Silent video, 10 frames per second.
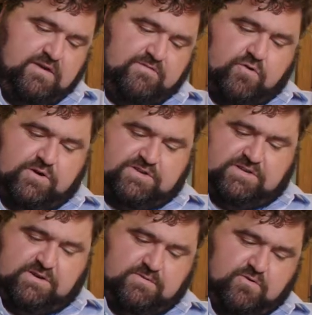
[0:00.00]
Of
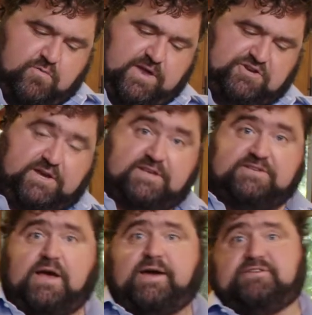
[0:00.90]
course, homemade chicken
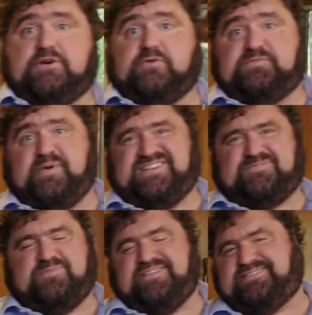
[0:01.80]
stock is always
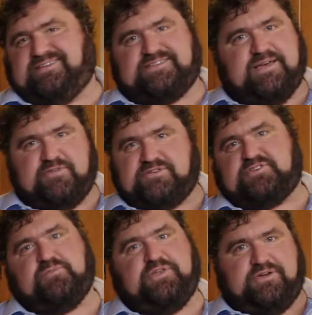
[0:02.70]
best, but at the same time, there's
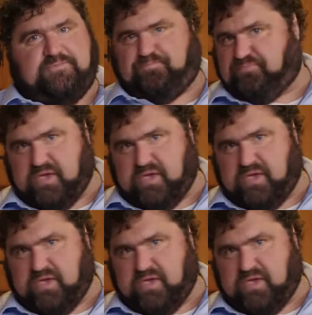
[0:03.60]
so many good